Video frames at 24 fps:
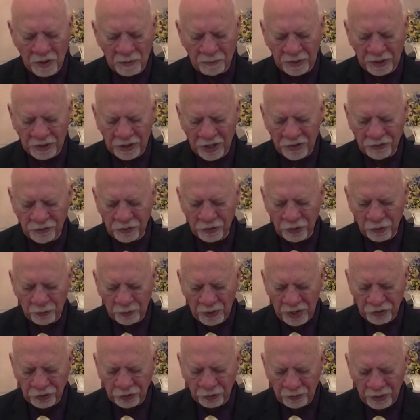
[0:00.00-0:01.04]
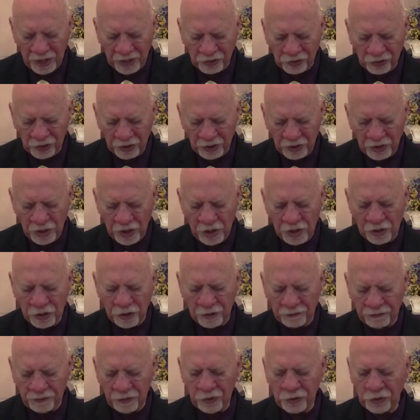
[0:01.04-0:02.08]
Because of the resurrection,
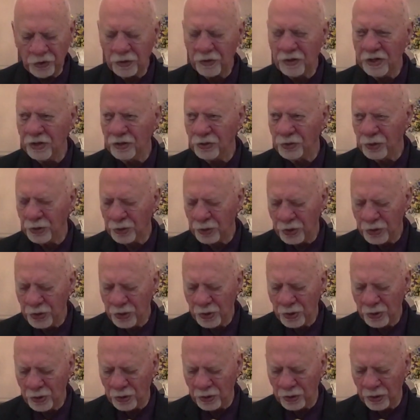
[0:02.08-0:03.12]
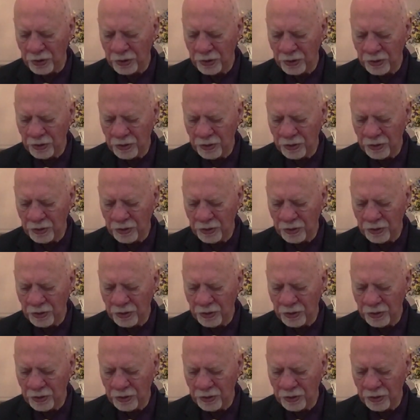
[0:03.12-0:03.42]
your future is secure.